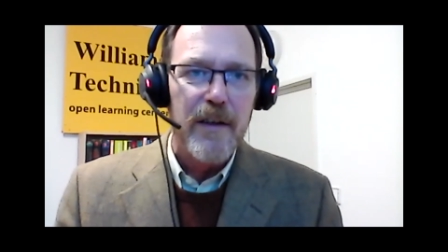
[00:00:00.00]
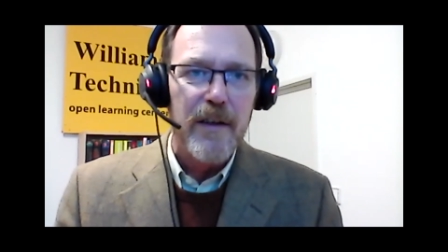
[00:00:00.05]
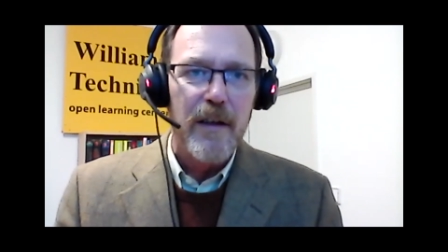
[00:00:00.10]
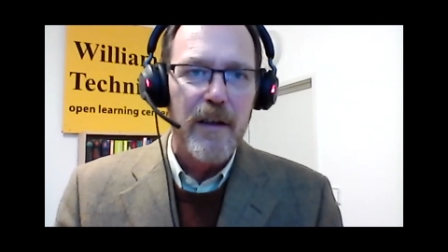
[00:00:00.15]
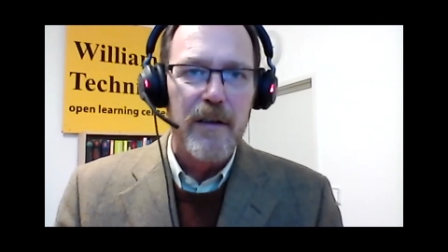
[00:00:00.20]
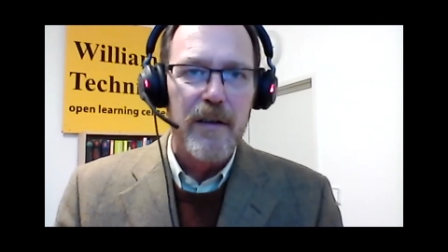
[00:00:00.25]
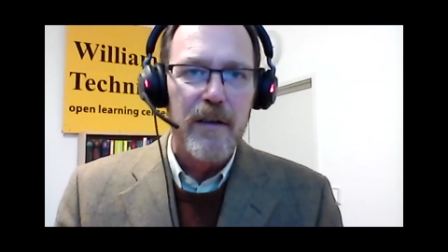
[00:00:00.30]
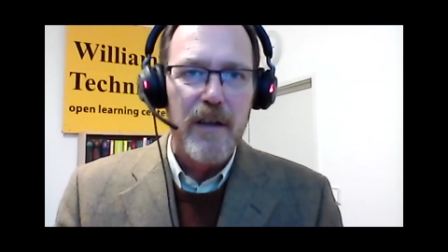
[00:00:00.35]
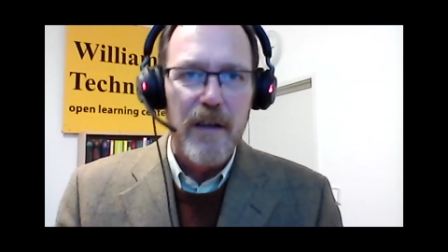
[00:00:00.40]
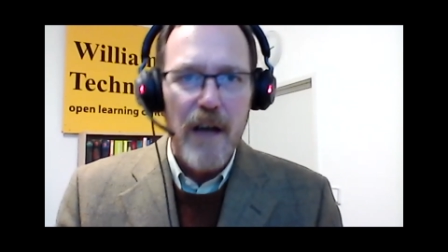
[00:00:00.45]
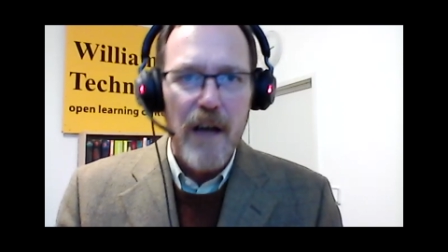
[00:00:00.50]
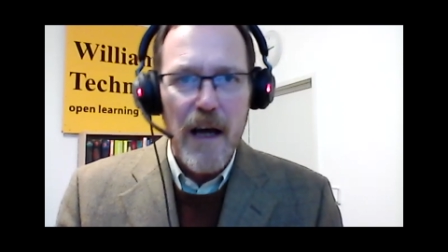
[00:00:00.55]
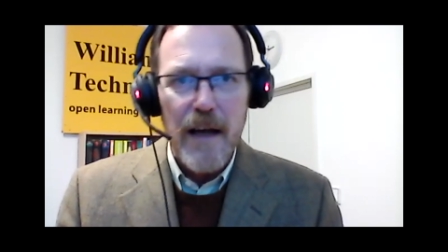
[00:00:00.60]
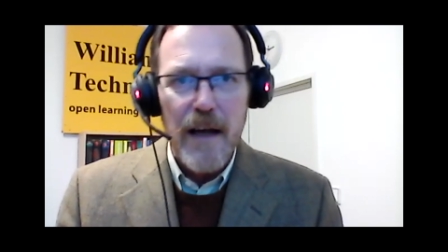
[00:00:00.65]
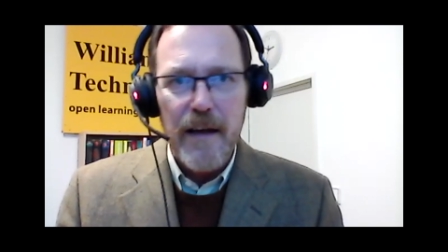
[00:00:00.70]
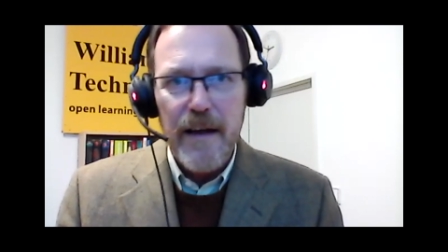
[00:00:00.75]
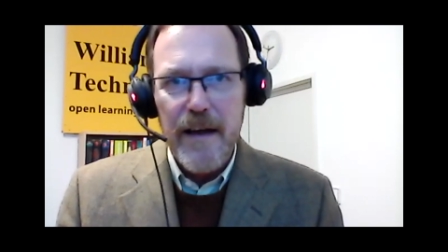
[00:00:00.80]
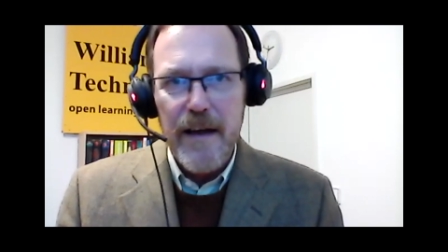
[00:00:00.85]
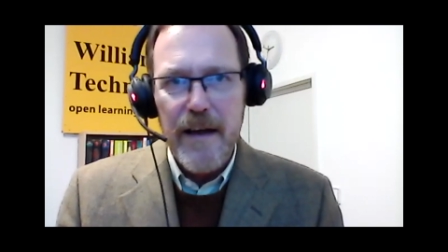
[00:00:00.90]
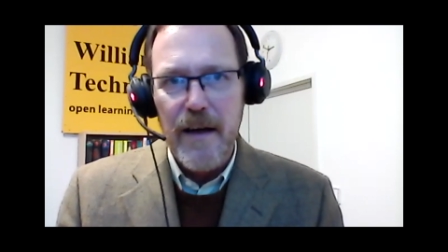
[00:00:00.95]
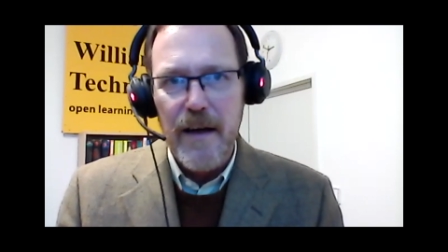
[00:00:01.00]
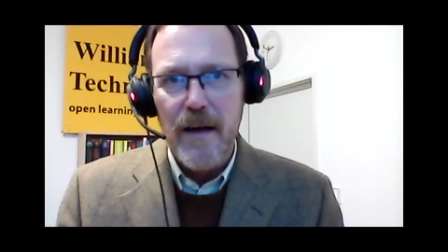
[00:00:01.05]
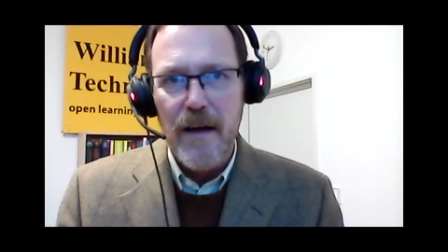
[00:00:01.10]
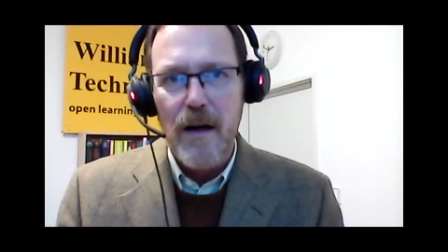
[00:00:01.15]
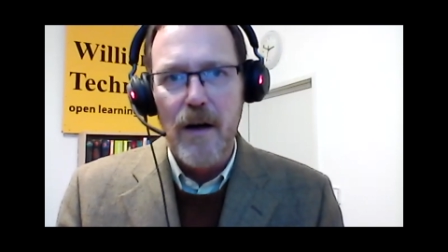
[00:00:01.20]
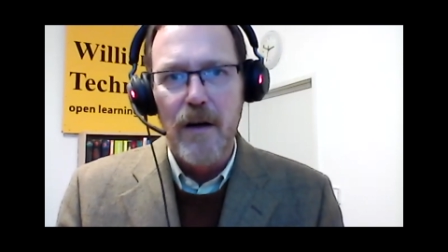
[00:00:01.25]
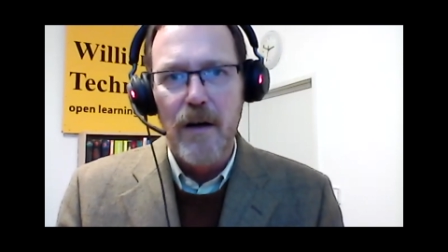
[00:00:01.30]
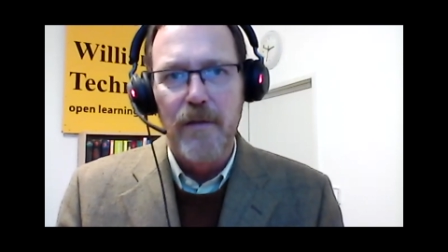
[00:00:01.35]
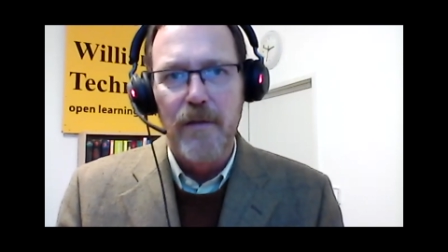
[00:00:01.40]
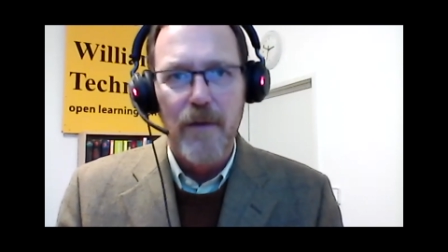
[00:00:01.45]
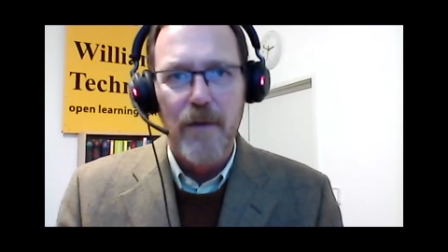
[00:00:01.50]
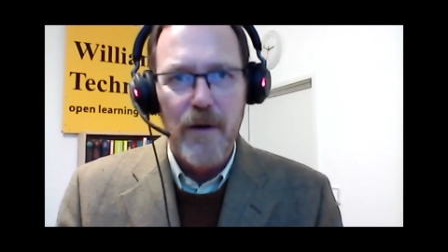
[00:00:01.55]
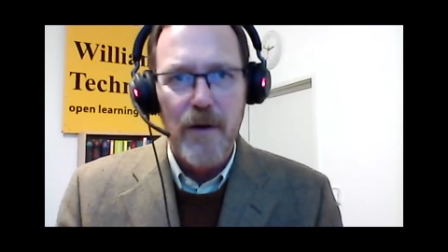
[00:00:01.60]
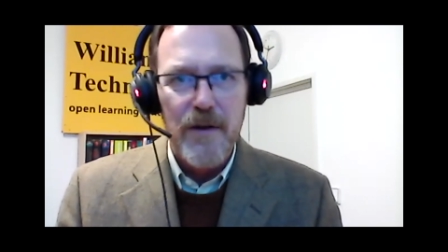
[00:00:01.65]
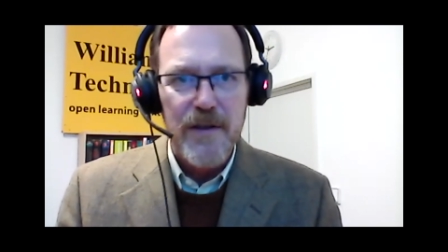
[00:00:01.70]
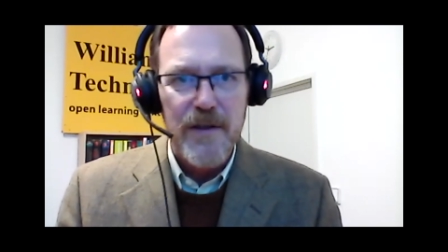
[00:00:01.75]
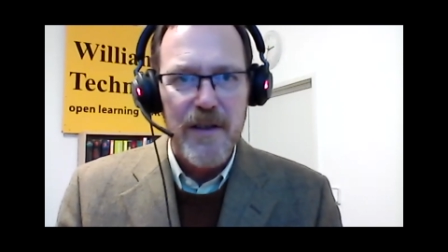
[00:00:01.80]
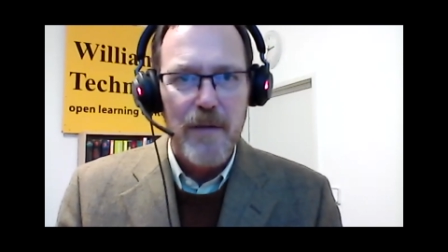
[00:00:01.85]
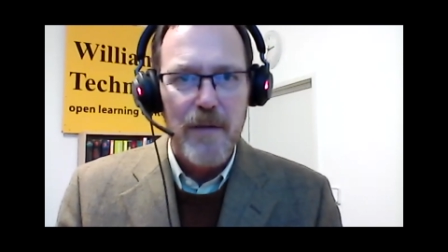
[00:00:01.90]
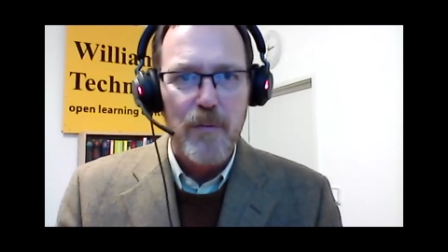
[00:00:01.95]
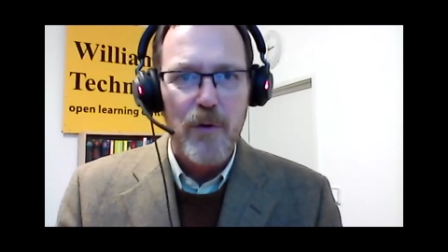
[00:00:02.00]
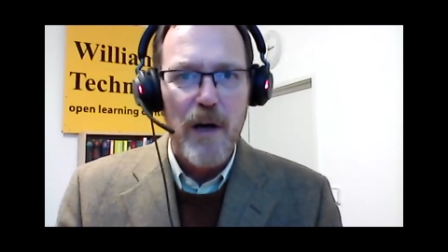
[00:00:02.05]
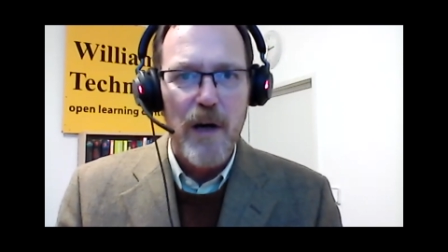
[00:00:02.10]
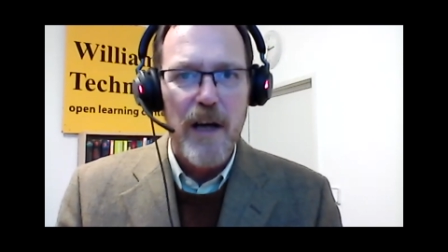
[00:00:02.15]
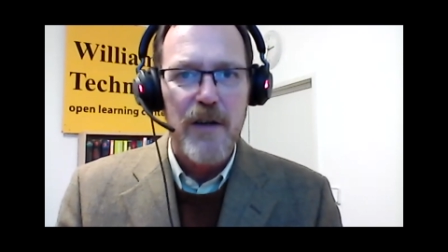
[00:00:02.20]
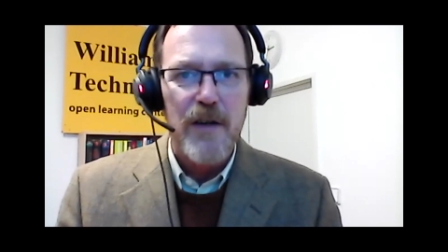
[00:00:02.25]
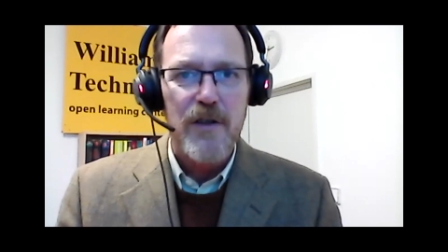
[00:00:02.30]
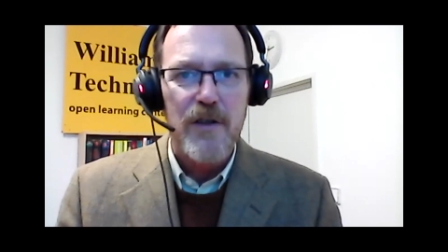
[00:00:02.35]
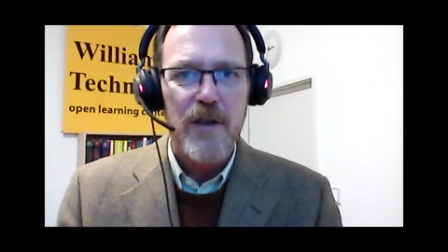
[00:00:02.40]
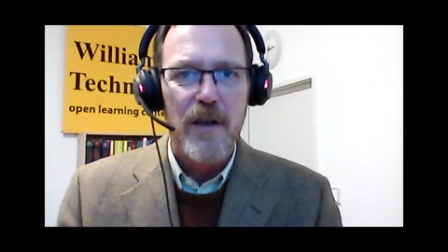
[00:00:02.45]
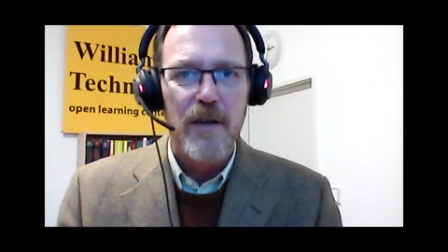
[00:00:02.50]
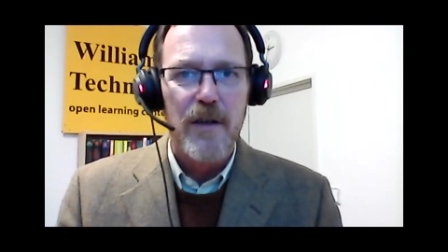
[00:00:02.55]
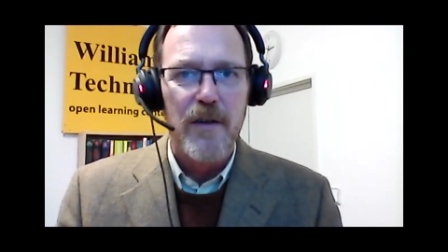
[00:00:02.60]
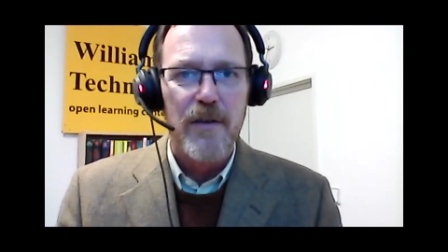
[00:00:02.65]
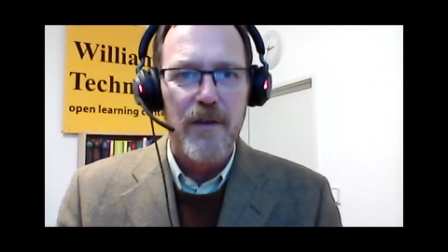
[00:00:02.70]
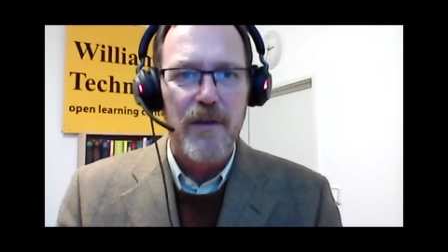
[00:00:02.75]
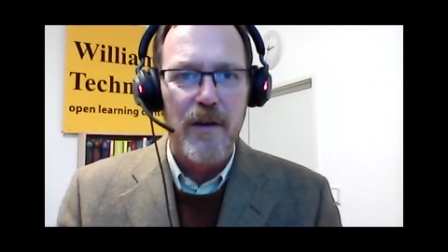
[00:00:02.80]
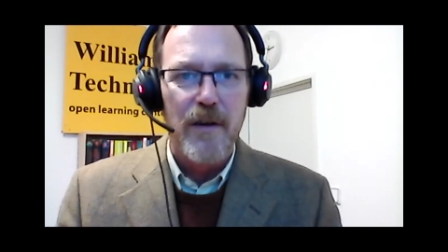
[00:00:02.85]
To not let our first impressions,